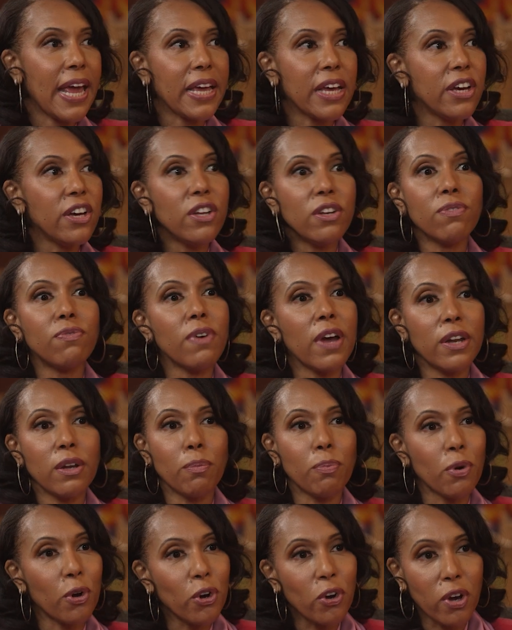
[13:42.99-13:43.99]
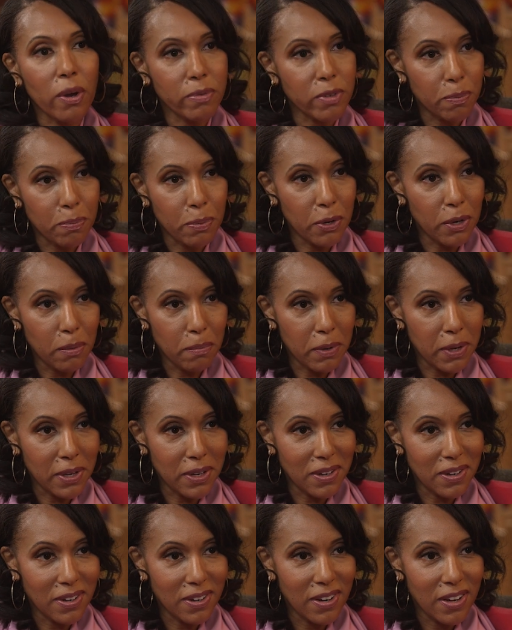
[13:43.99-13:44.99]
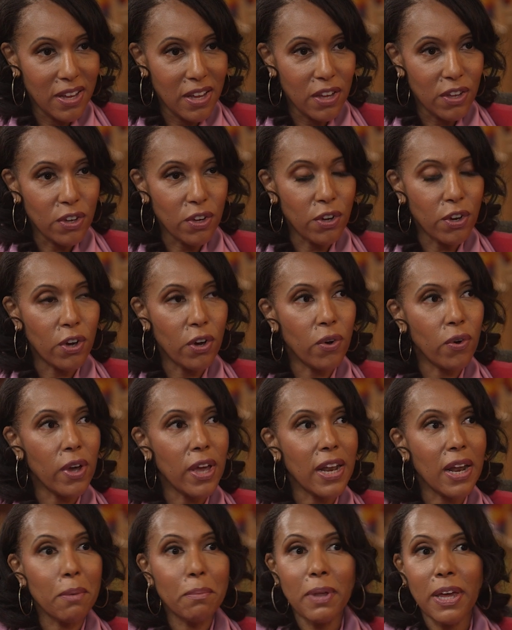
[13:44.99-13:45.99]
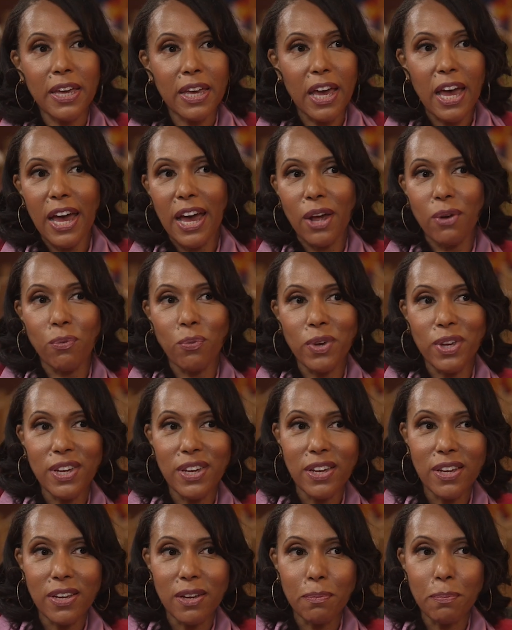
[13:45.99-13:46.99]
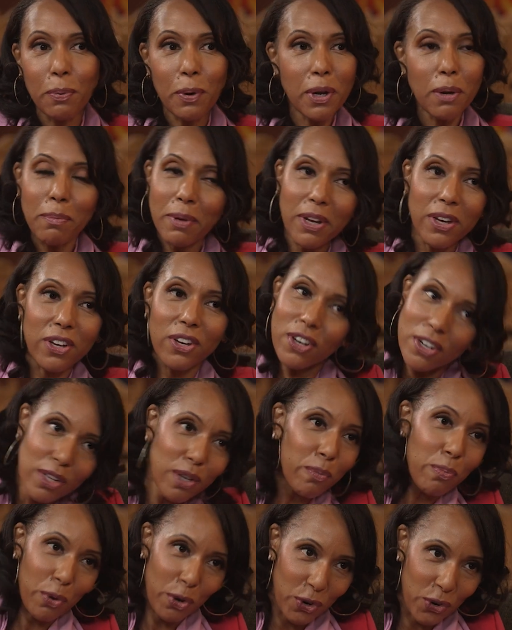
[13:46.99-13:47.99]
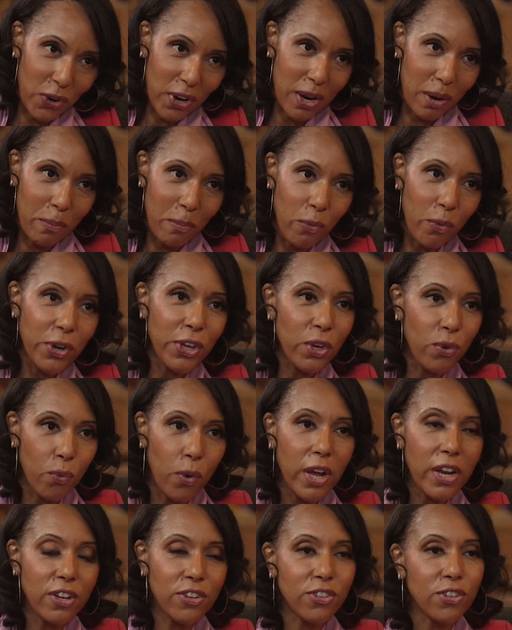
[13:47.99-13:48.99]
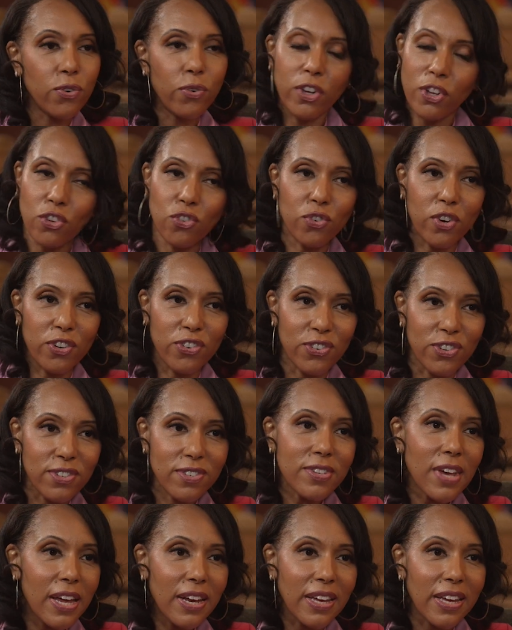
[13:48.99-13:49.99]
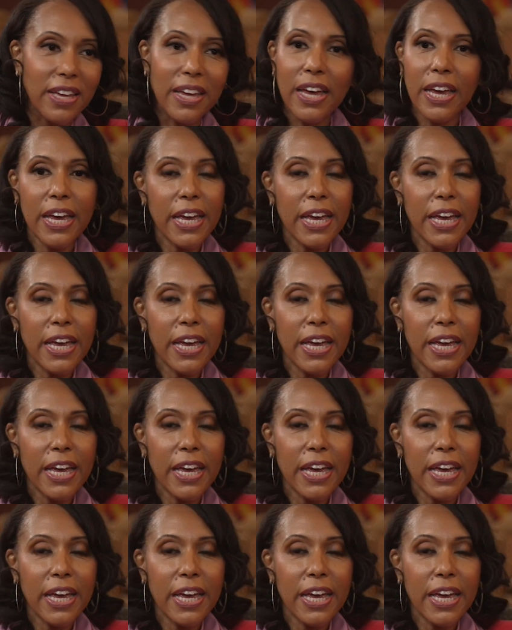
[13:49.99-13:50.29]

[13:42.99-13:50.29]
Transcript: I couldn't find a program to put him in, And I'm like, had we put him in a cooking program when he wanted to in a structured setting,